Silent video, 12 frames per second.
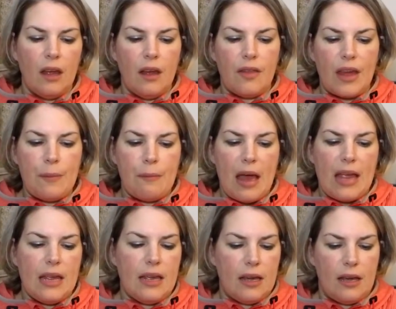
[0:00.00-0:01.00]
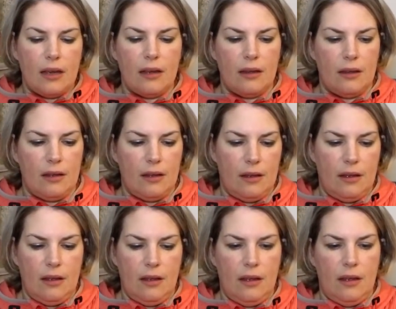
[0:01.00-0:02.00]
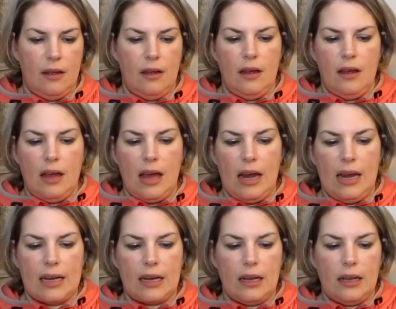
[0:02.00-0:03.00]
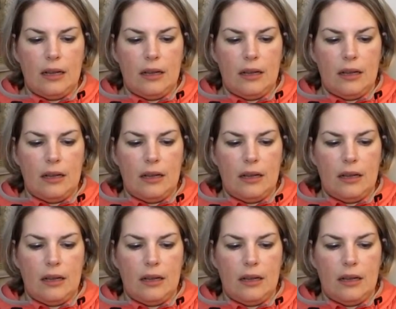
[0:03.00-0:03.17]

they make a little